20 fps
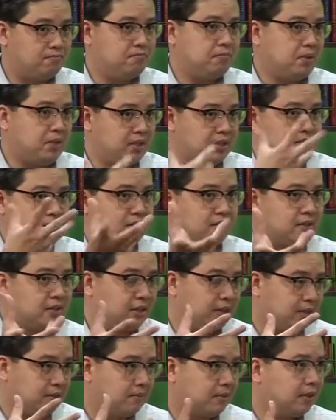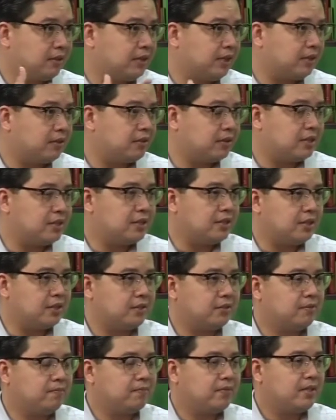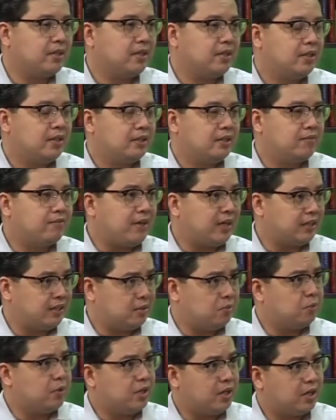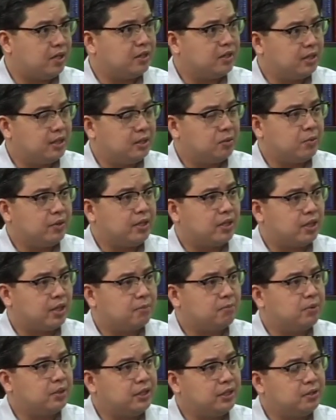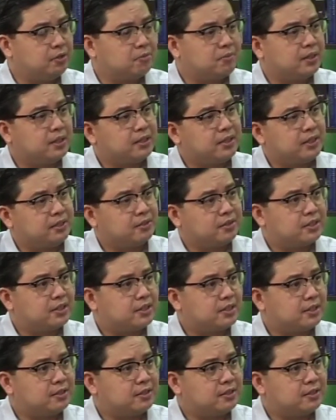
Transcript: biggest target ng mga terrorists na to. The fact na we are in a way harboring itong mga terrorists na